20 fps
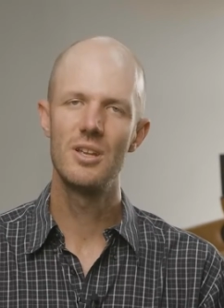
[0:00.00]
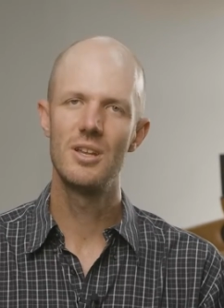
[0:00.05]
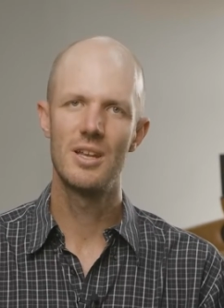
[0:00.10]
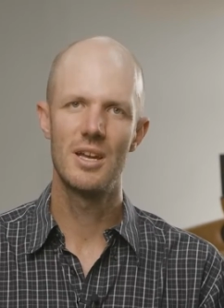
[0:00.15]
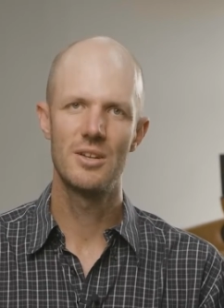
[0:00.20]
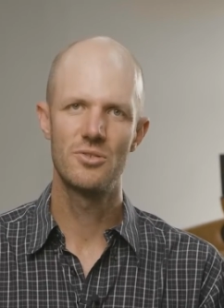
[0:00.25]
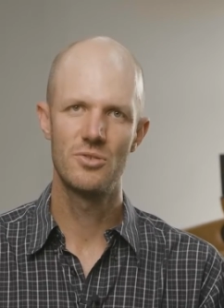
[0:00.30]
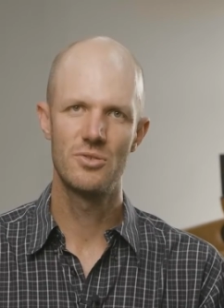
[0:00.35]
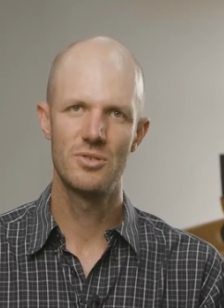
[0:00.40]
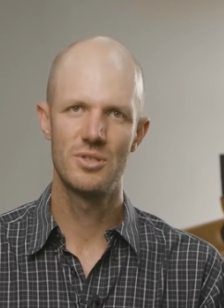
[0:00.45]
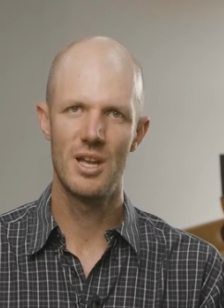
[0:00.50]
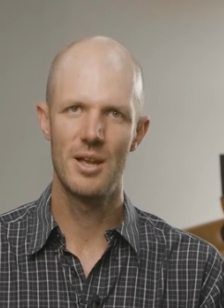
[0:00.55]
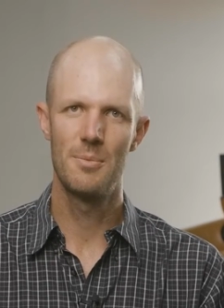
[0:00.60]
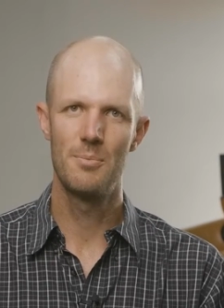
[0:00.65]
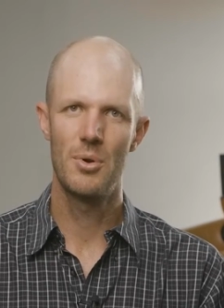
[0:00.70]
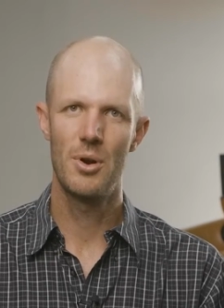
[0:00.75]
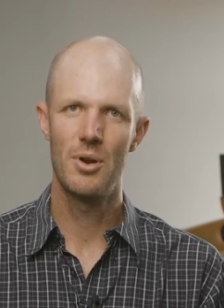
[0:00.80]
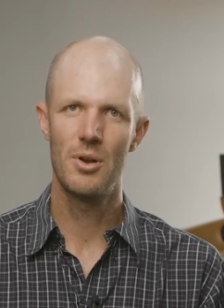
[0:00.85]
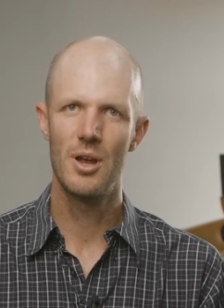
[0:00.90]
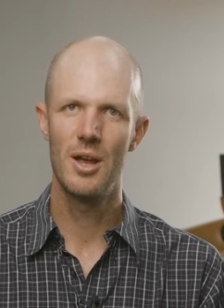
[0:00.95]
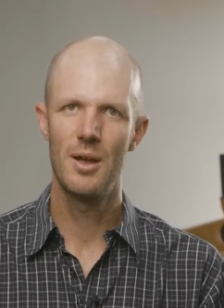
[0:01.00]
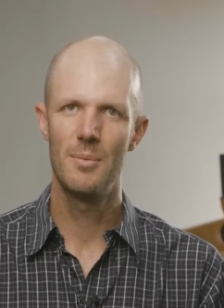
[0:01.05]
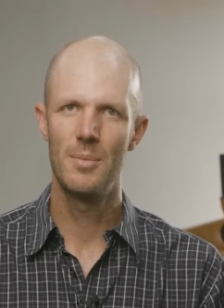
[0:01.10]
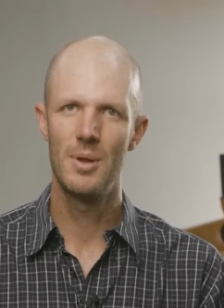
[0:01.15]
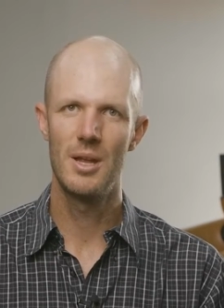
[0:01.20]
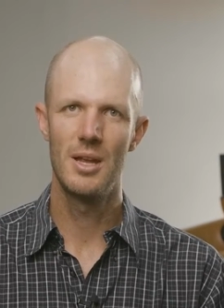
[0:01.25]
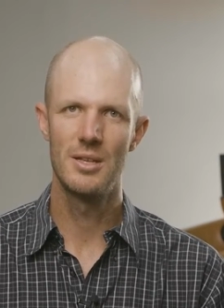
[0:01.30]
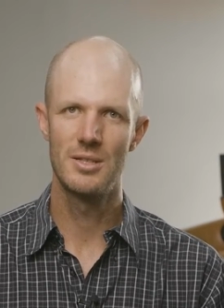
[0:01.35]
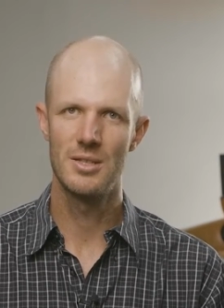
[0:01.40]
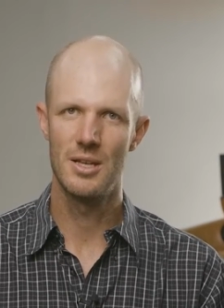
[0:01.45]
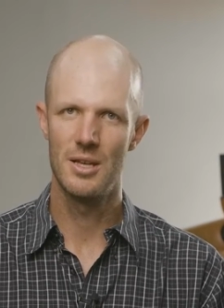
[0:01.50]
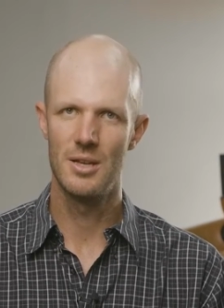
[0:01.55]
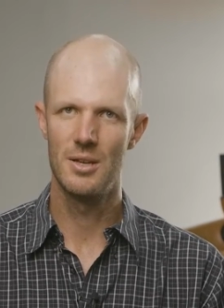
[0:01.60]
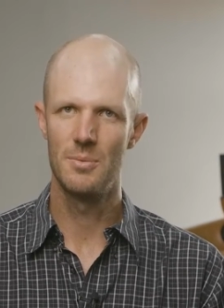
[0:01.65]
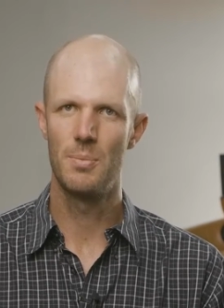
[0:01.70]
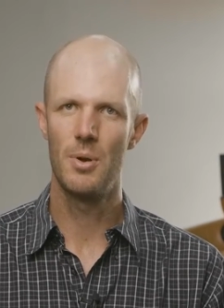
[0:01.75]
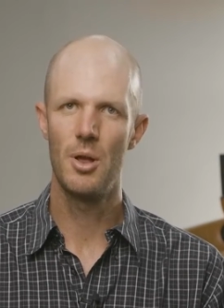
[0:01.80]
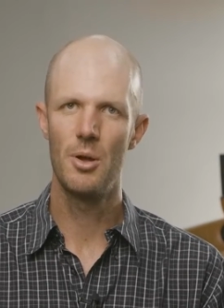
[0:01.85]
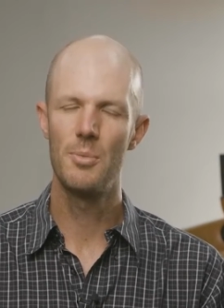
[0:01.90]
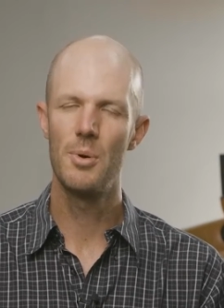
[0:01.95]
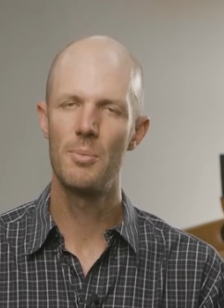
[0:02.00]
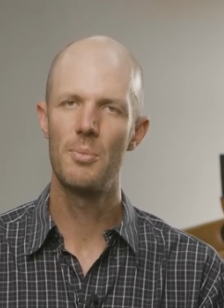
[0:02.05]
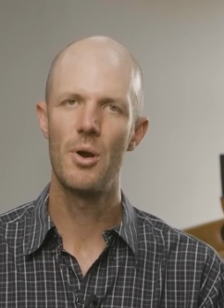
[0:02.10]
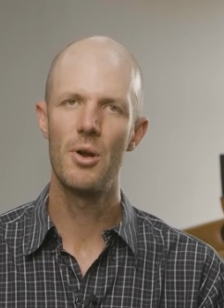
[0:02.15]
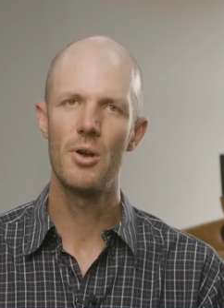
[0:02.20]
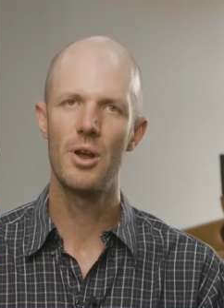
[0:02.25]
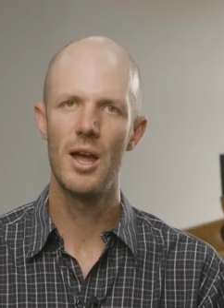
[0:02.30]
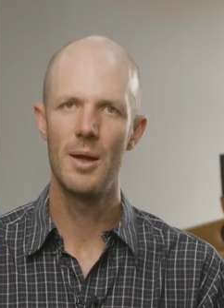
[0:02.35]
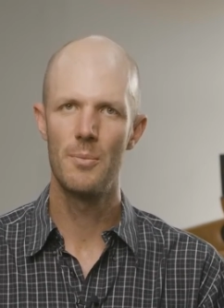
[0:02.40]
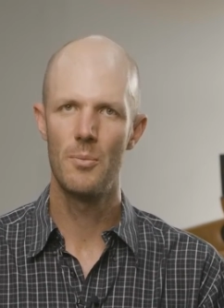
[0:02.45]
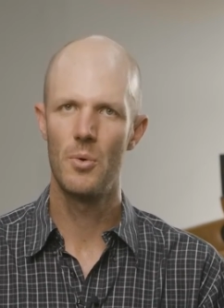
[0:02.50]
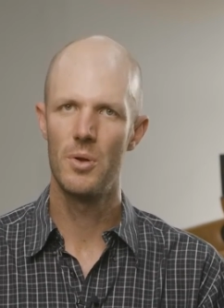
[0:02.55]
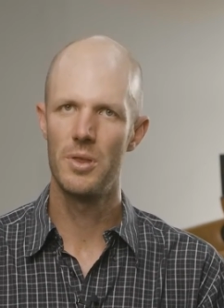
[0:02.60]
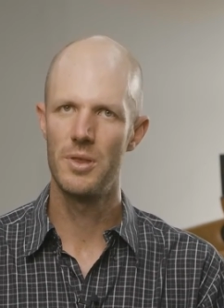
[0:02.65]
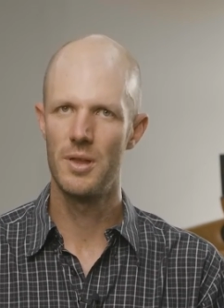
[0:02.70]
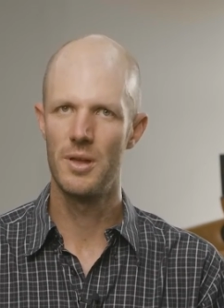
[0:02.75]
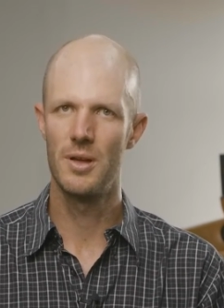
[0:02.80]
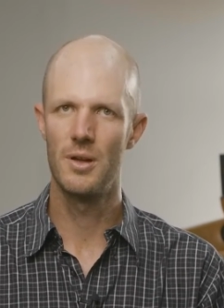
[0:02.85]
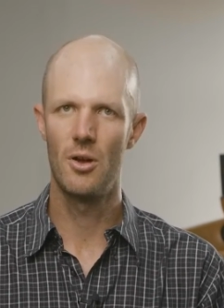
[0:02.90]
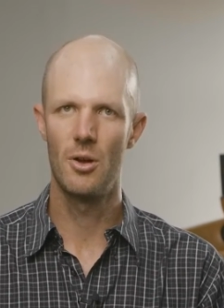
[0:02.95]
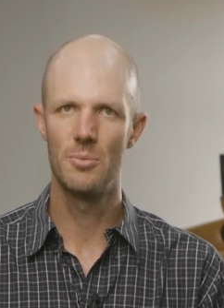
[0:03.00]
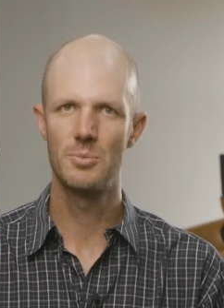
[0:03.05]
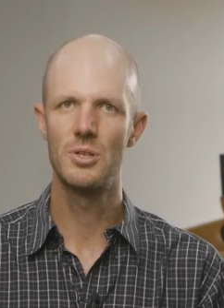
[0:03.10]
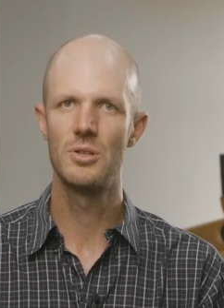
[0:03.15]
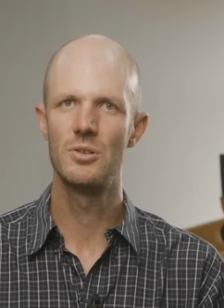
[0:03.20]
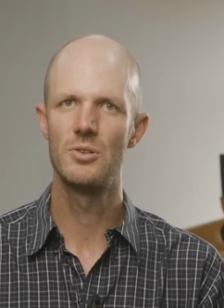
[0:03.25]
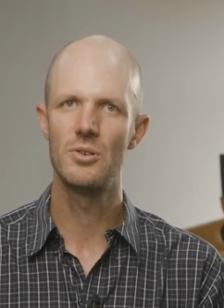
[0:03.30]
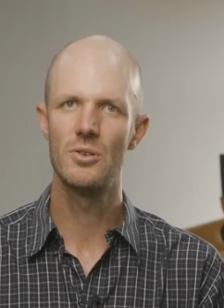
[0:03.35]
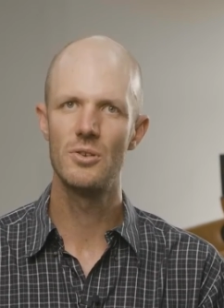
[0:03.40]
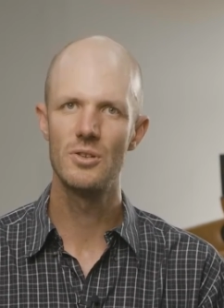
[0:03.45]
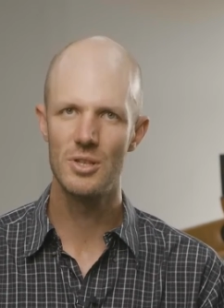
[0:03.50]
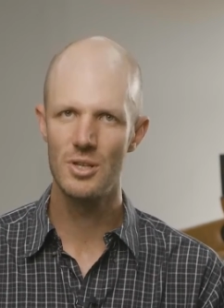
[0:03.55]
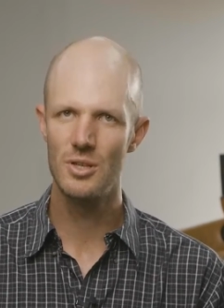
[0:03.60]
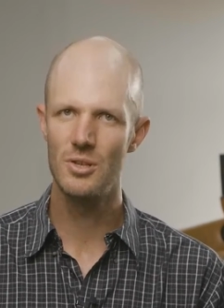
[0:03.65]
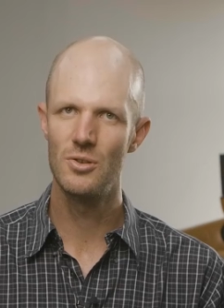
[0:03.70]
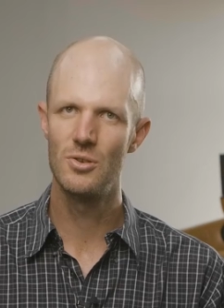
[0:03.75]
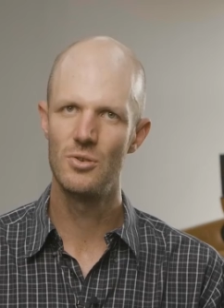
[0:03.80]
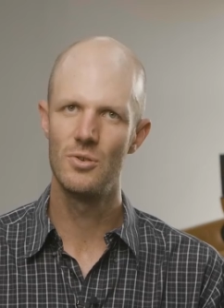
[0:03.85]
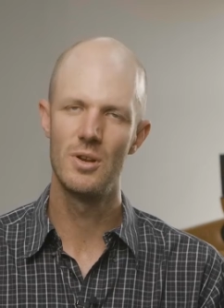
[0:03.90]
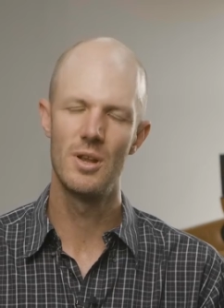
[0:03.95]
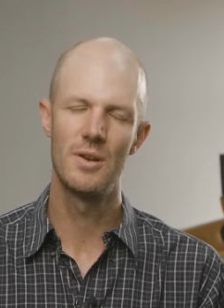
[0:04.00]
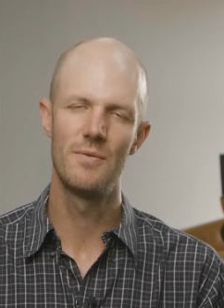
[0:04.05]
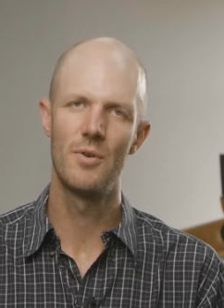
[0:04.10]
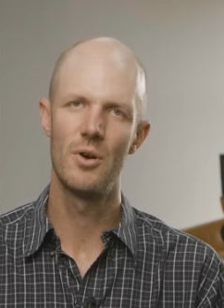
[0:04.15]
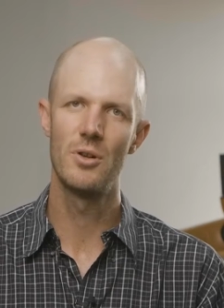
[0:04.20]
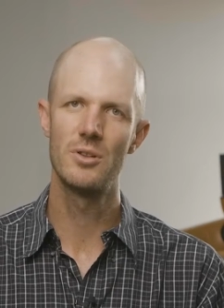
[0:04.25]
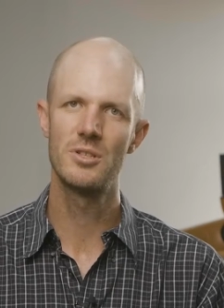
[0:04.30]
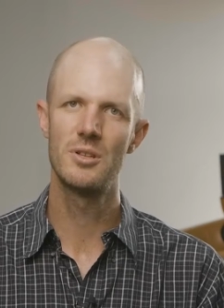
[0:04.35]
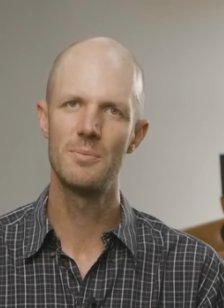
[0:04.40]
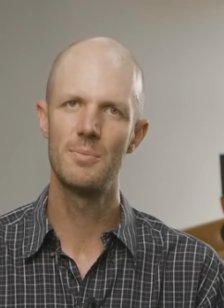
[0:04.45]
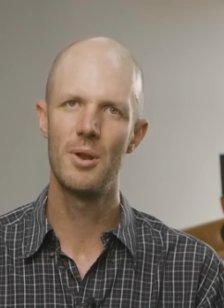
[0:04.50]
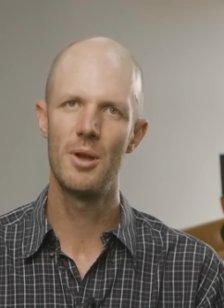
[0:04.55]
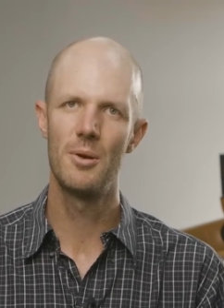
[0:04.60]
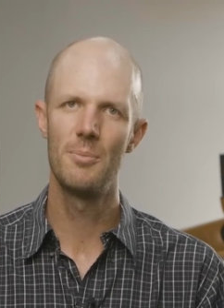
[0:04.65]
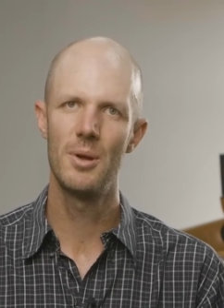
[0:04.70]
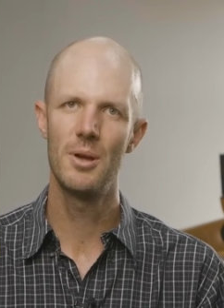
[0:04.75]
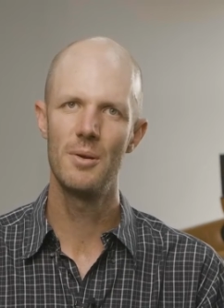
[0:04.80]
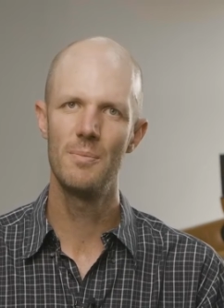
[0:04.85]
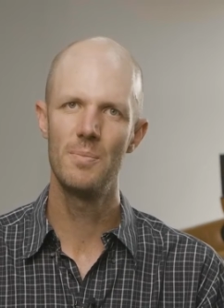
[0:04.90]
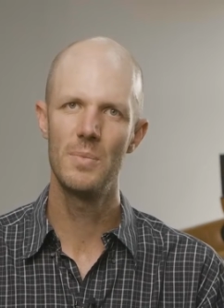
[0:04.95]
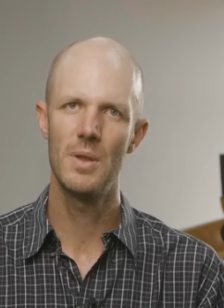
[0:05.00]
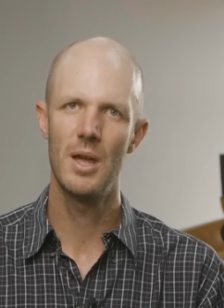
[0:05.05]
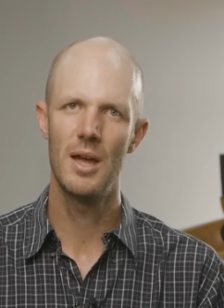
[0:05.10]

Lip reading: Industrial Design Program is a diploma program with the option to continue to an advanced diploma.